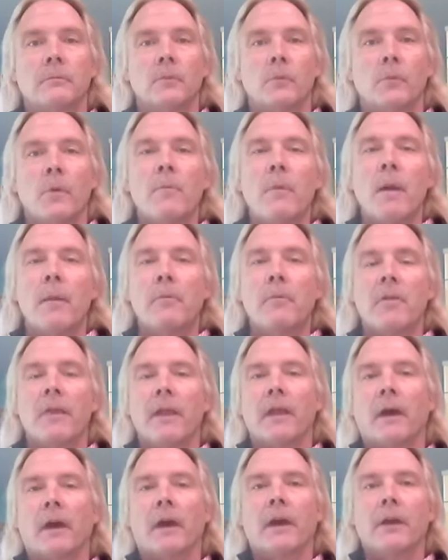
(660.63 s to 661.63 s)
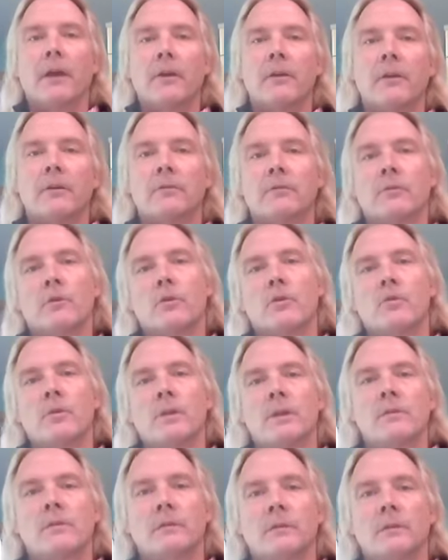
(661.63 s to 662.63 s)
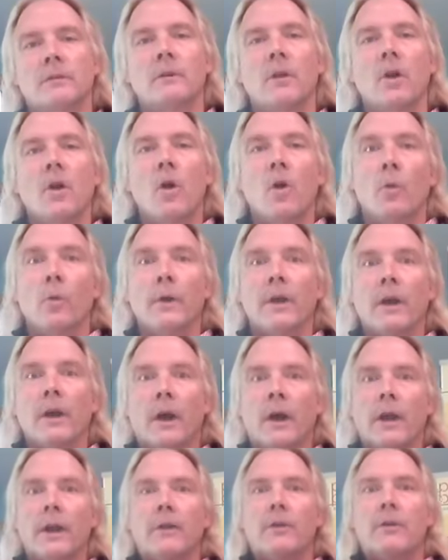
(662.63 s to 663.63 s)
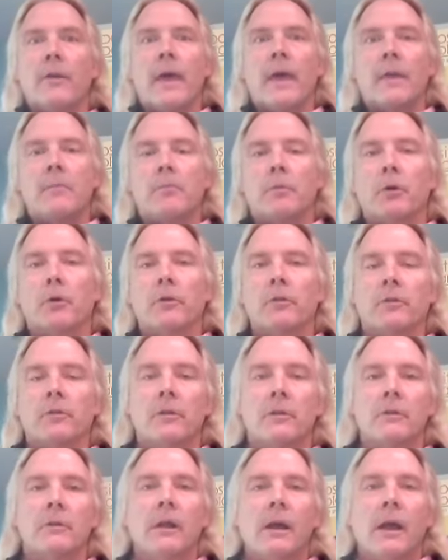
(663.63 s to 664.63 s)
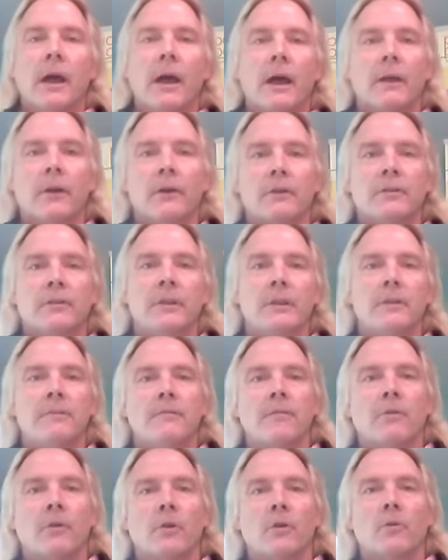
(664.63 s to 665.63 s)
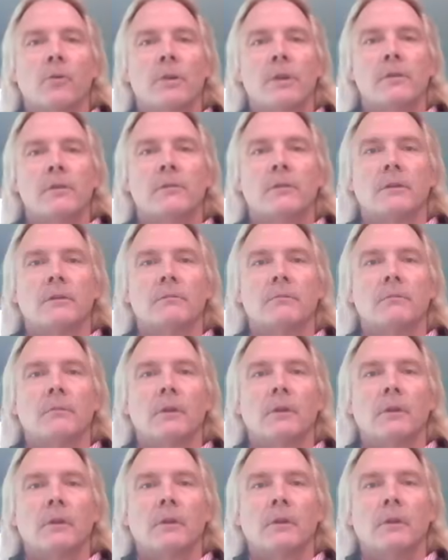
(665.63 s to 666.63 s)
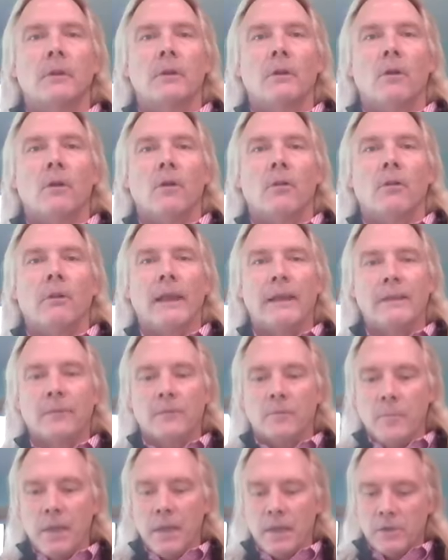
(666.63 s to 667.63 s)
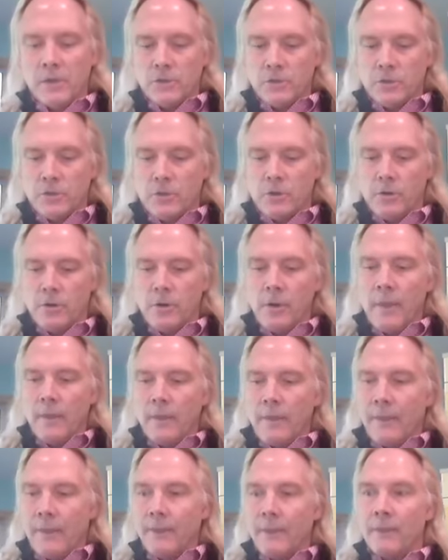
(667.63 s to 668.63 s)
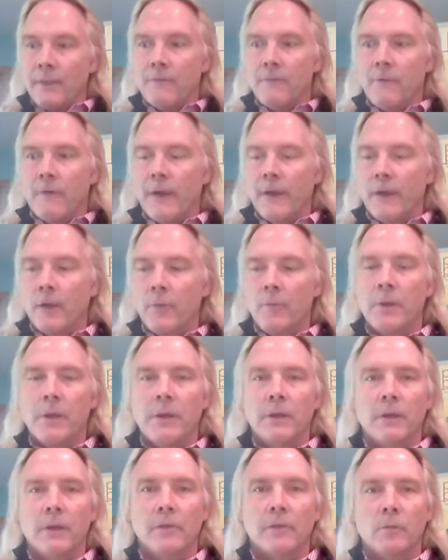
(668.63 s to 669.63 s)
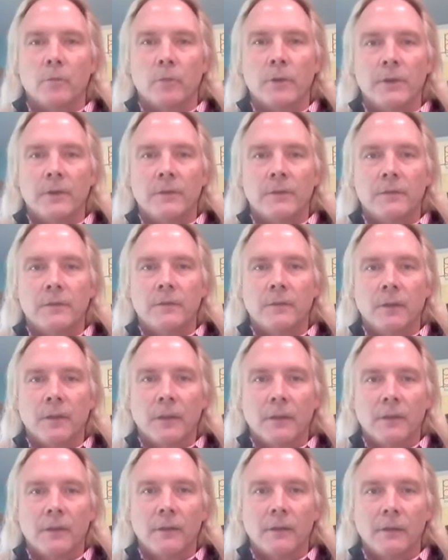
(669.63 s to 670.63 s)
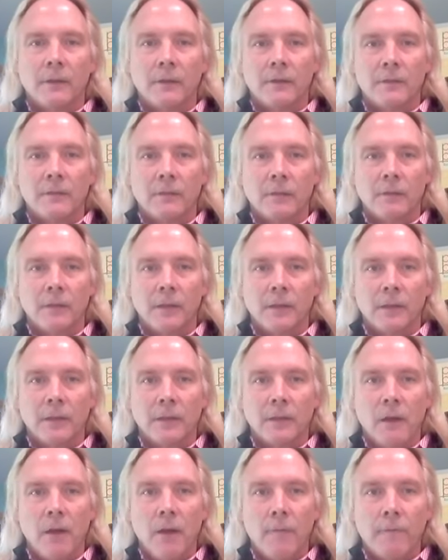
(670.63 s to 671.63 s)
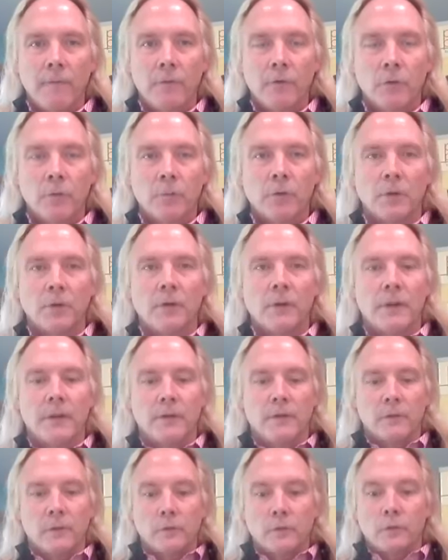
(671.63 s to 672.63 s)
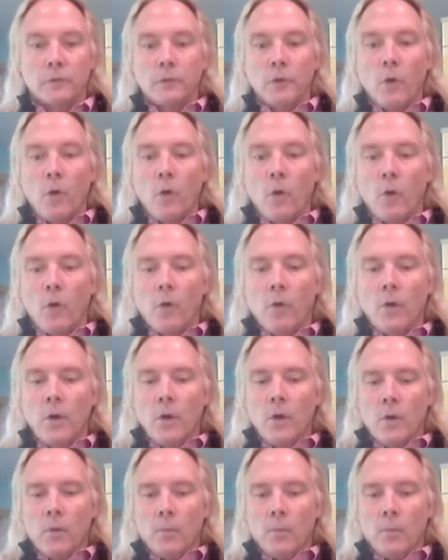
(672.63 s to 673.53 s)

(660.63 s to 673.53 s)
Remember, they hired us for a reason. We hired that person on our team for a reason. Let's make sure that the environment is ridiculously comfortable and so